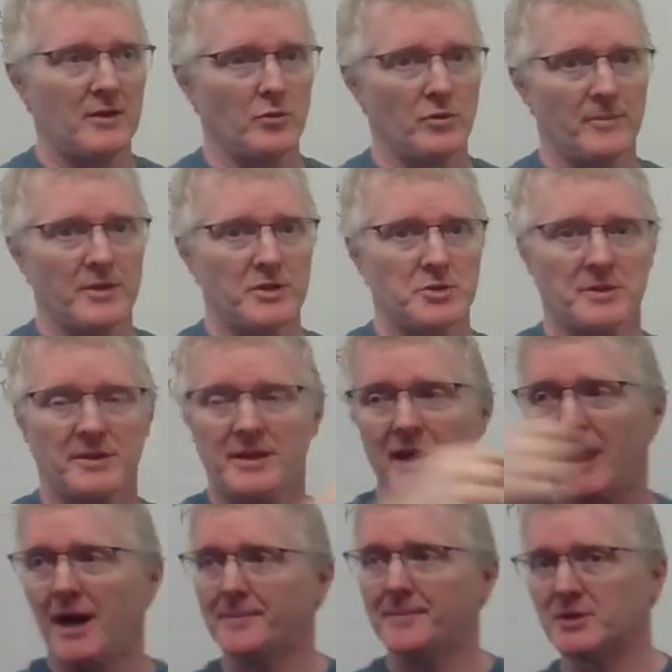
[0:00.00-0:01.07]
we're measuring the
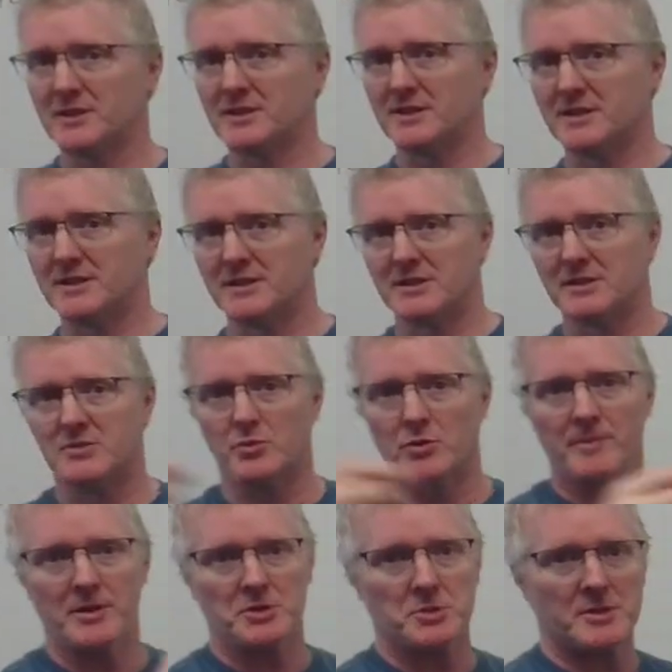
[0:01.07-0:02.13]
object distance, we're
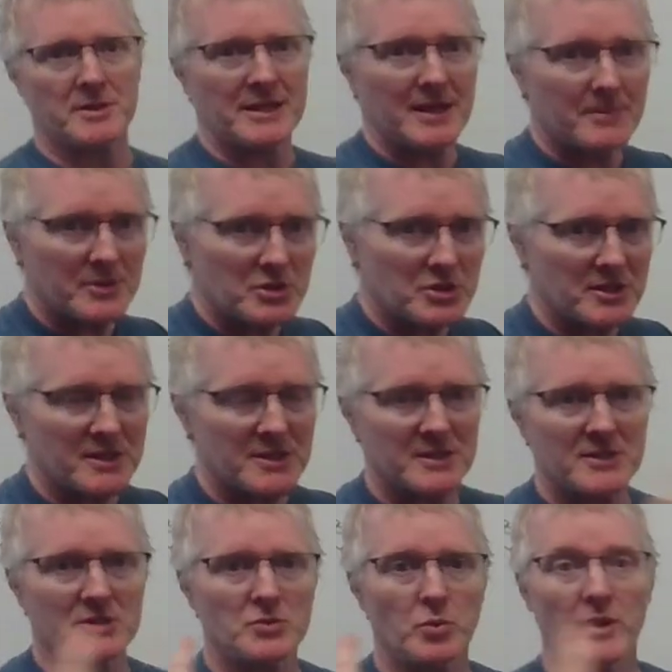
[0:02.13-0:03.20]
measuring the image
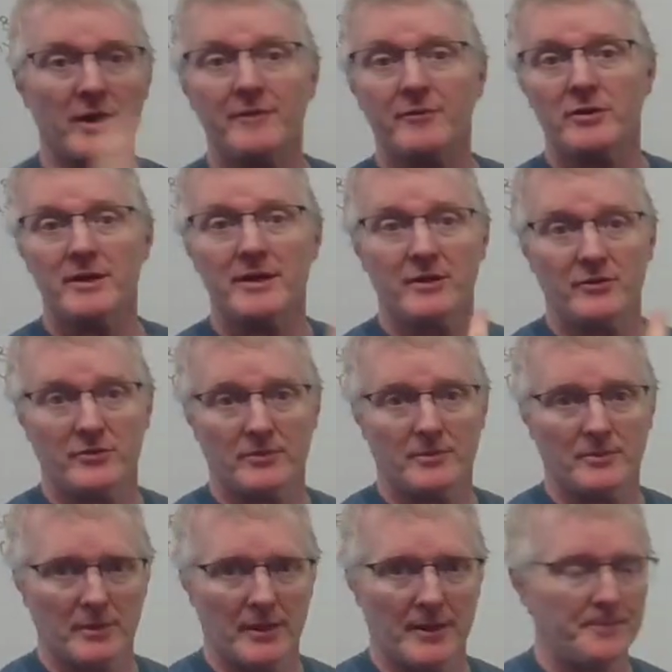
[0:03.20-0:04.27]
distance, whatever it is.
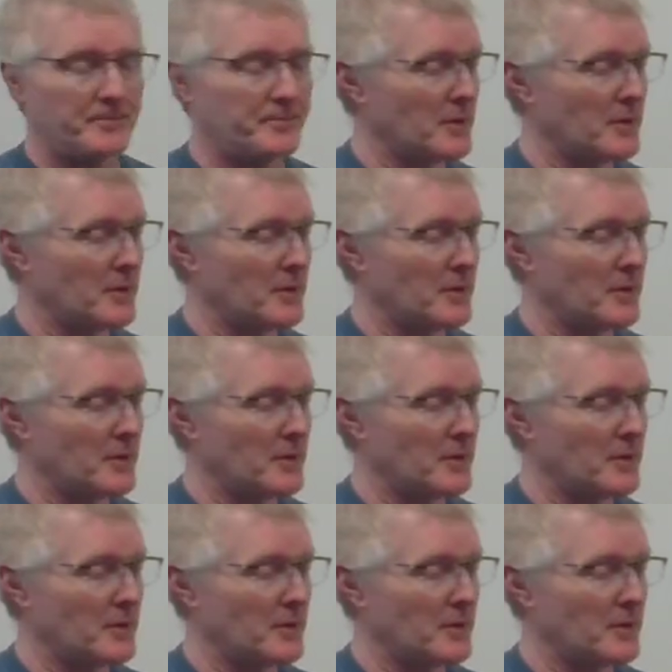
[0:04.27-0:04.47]
Okay.